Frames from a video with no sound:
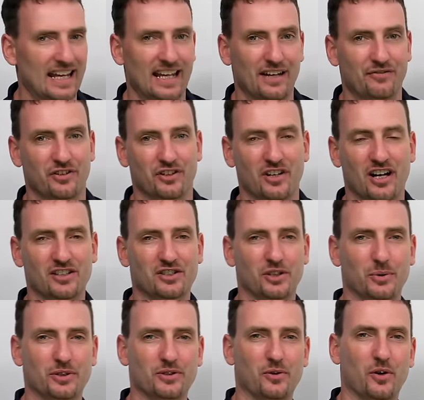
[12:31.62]
If you're not
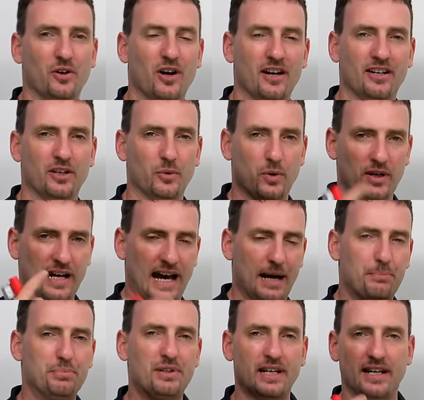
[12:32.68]
sure what's going on and you want to
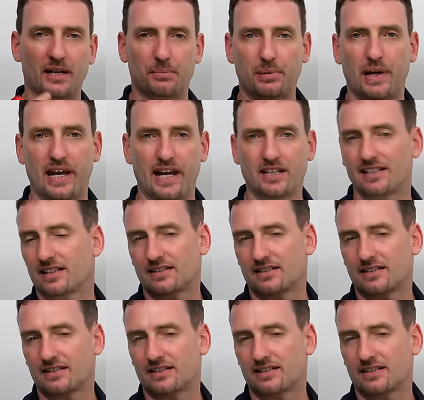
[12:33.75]
update a page,